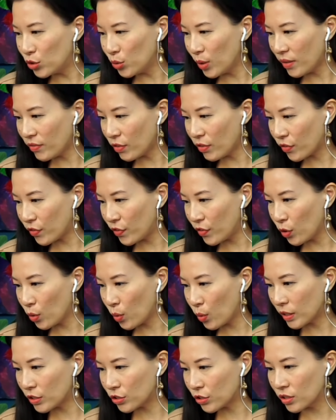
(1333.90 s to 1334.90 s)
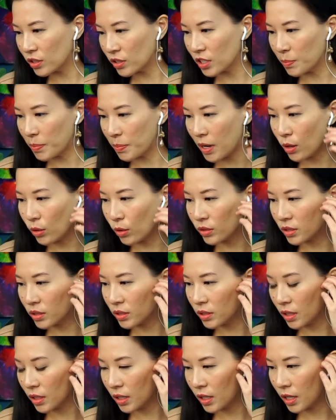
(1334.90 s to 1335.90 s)
have a few questions about
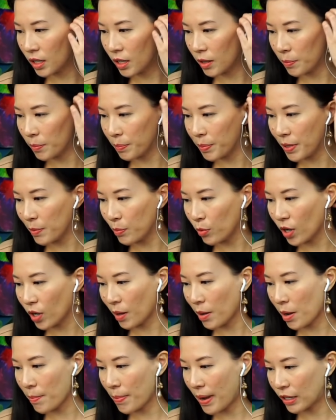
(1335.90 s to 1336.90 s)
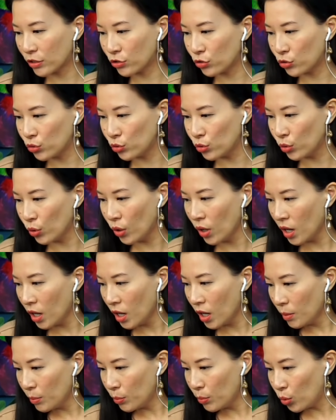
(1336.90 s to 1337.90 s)
people coming back to
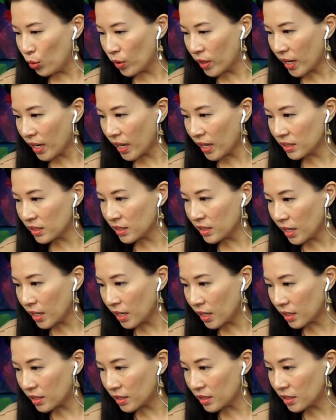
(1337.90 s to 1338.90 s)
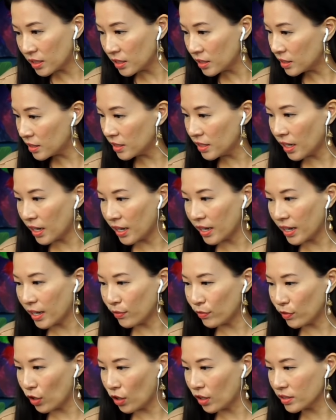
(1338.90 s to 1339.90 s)
Phuket. And see, I
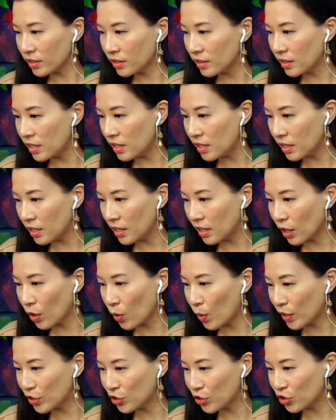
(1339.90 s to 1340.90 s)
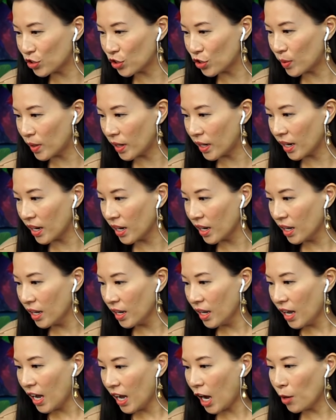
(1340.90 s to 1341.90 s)
have lost the question already.
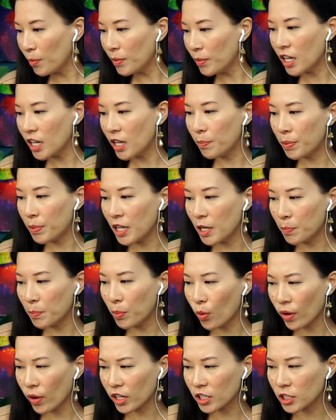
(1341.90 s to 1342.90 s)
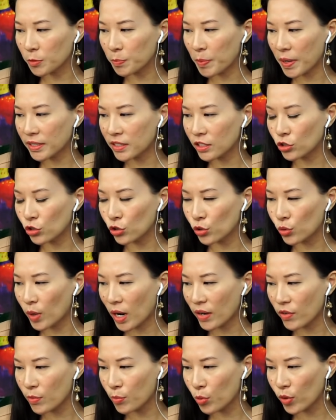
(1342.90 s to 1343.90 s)
How many people are expected to
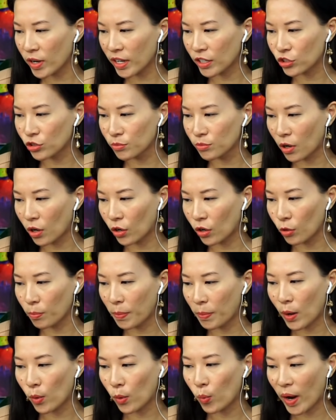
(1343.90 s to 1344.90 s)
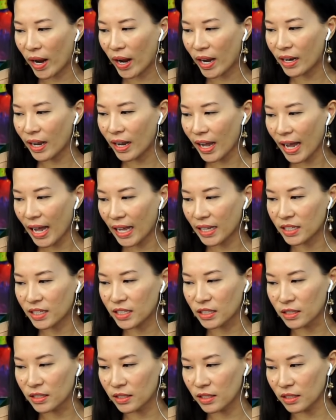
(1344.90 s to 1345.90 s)
arrive in Phuket tomorrow by Wayne
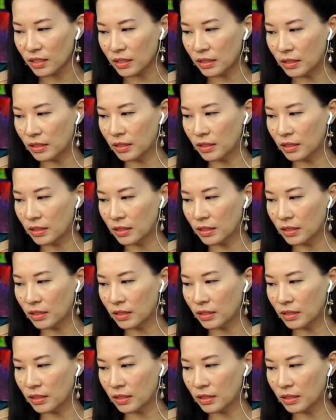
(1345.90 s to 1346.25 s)
Atkinson?